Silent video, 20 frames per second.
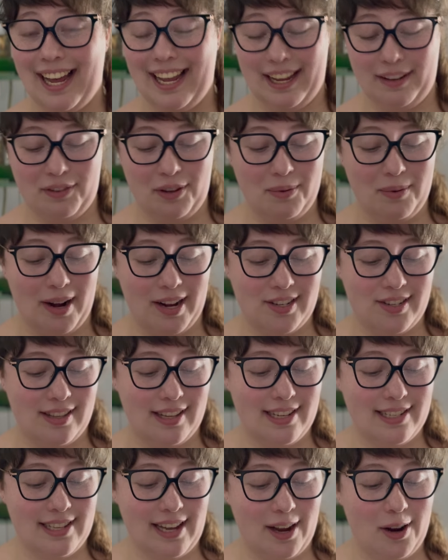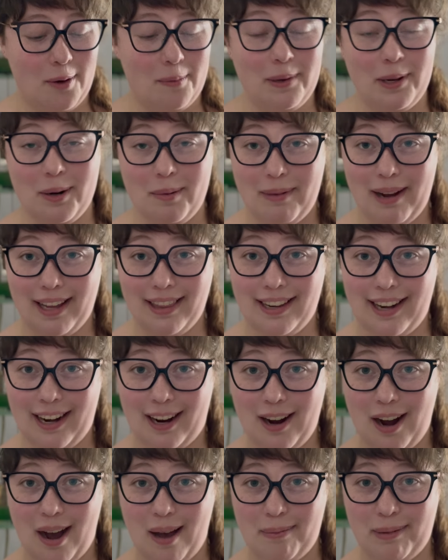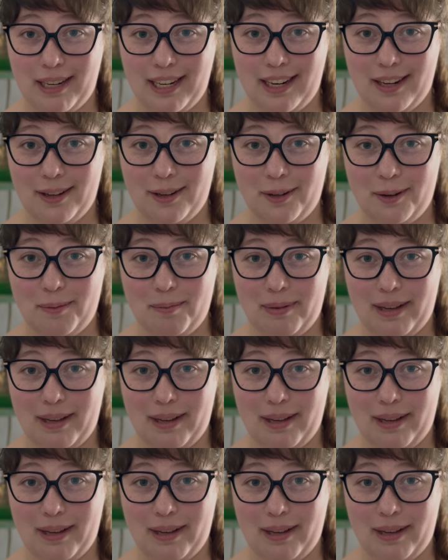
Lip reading: if you watch this, I hope you don't mind that I copied you,